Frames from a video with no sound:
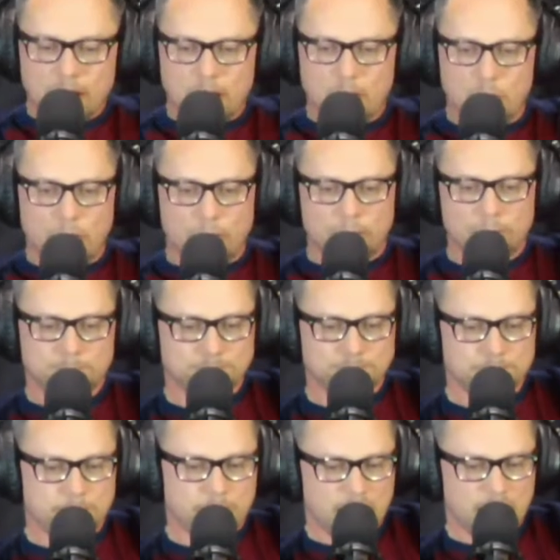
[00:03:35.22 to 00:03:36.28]
Oh, well,
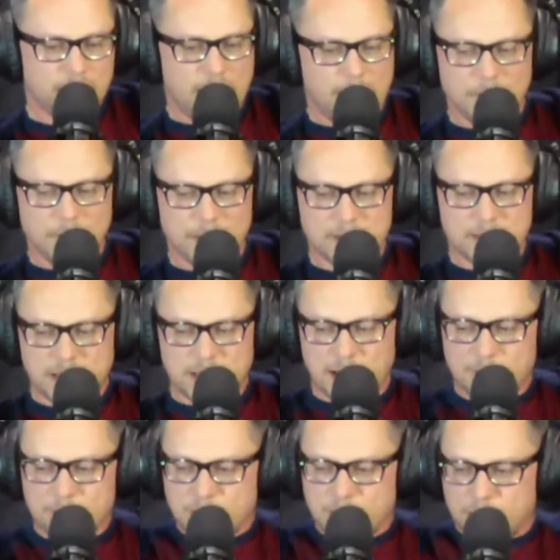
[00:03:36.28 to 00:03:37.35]
that being said,
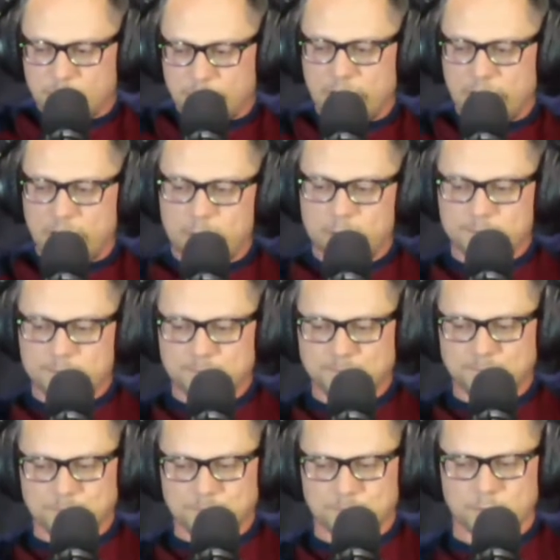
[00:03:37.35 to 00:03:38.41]
I was going to bring up
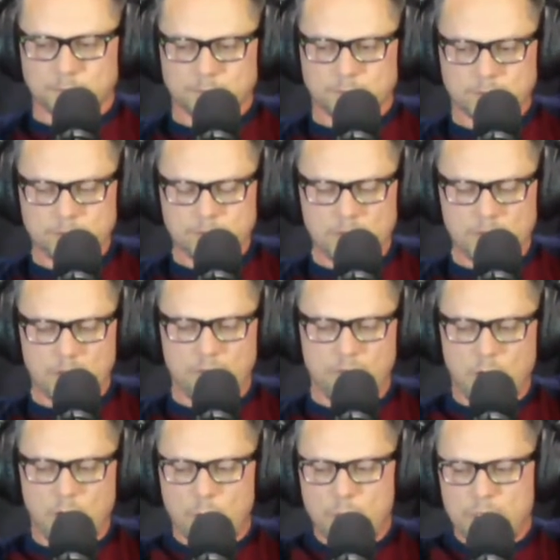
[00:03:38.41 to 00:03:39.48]

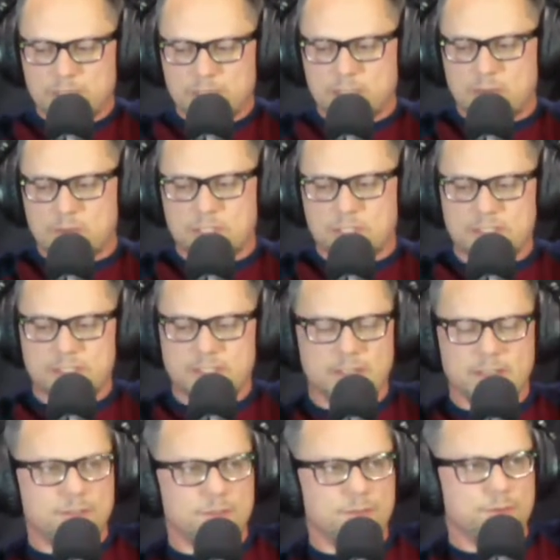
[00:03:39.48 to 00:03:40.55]
phobias because I was
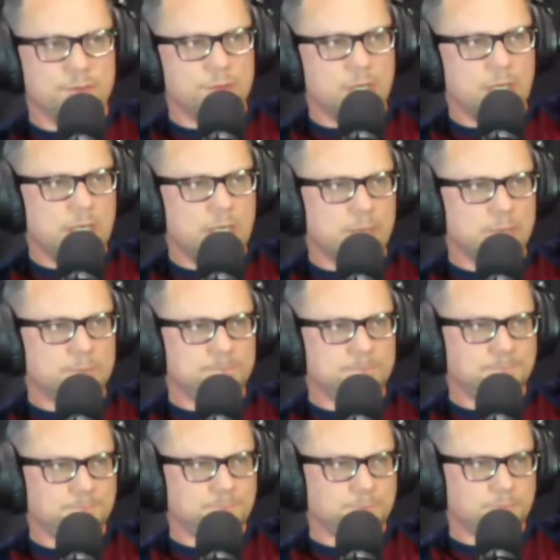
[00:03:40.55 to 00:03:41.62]
listening to
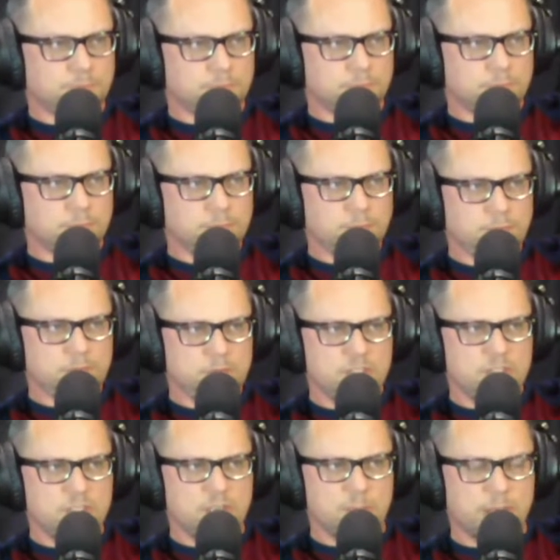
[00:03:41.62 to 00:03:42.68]

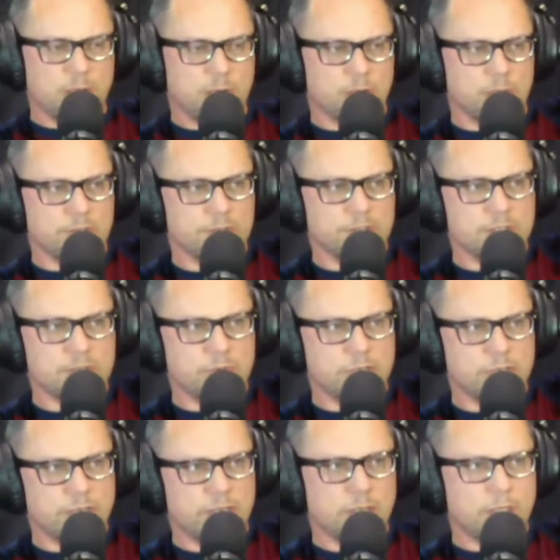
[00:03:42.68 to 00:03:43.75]
something earlier this
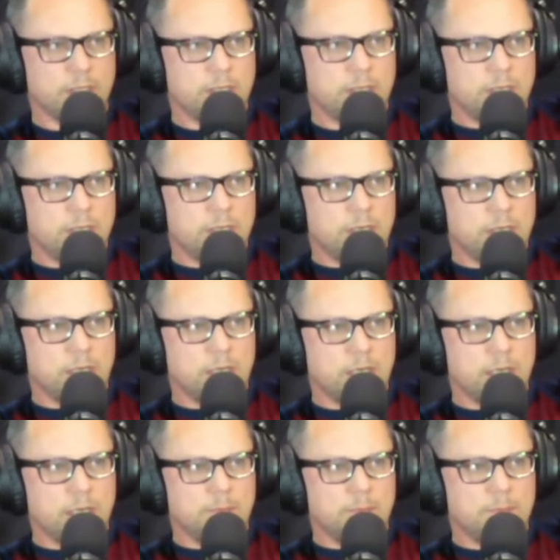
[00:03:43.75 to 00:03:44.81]
week.
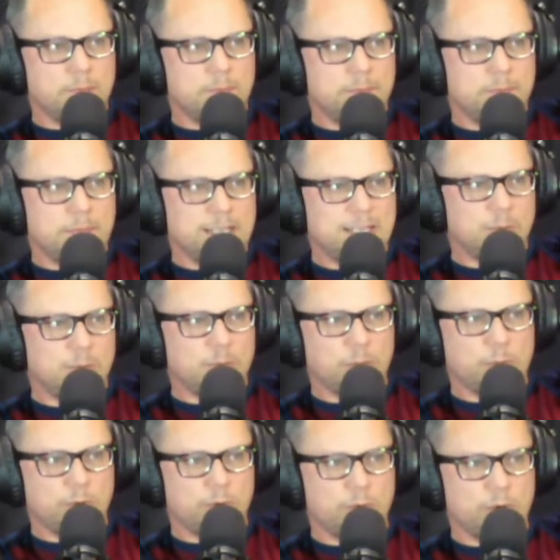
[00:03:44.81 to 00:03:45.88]
I don't
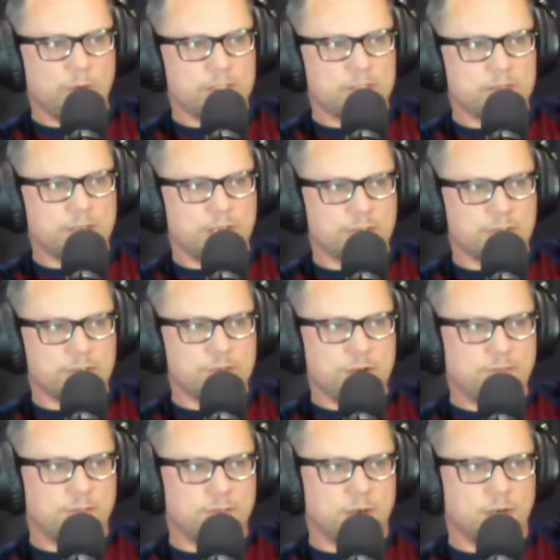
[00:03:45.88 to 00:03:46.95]
remember what it was. Dr. Drew
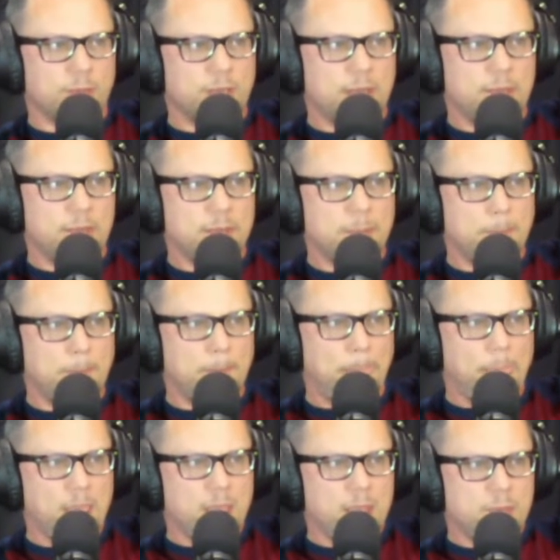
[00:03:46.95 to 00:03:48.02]
After Dark, maybe.
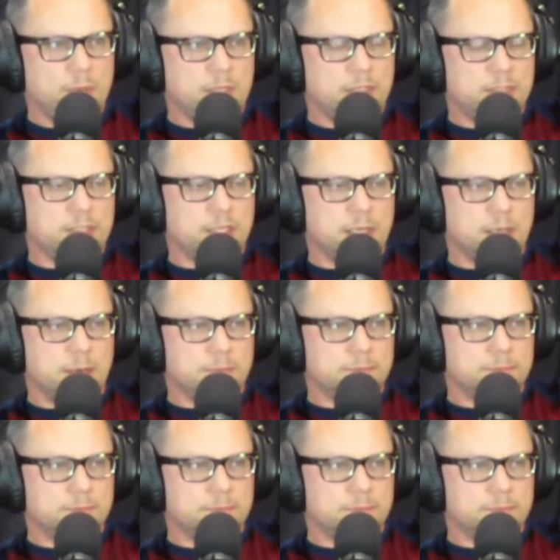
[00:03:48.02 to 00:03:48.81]
But they're